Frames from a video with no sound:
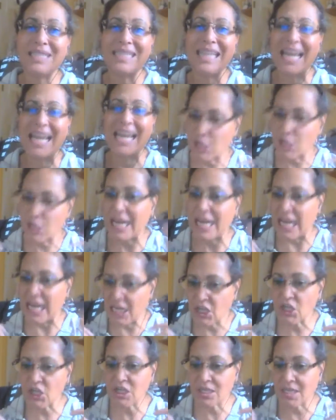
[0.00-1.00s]

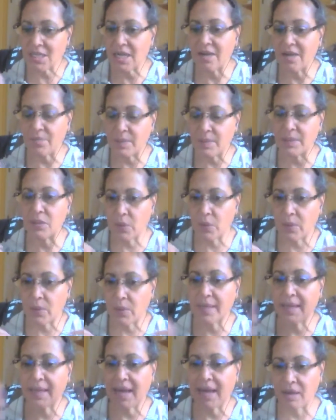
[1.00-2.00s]
education that I've been
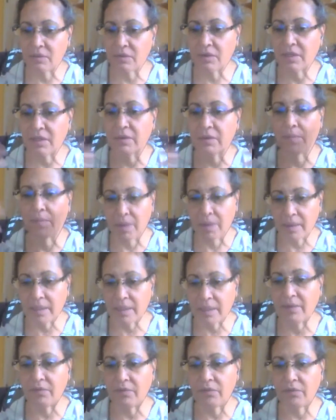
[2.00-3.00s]
doing out there,
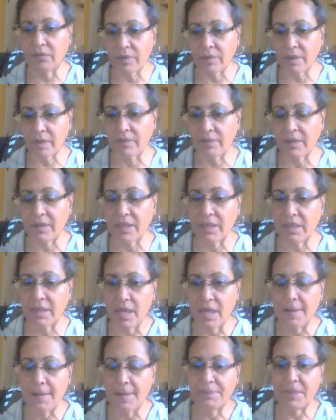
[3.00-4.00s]
marketing and everything,
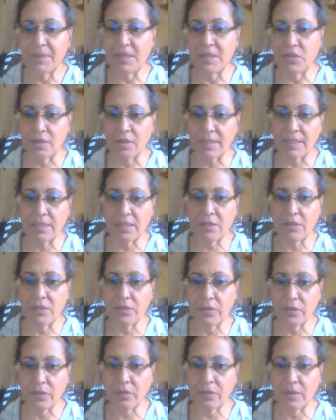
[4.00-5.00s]
is starting
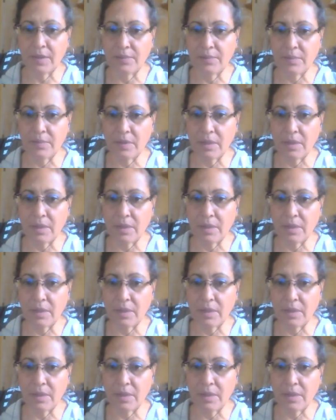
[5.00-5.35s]
to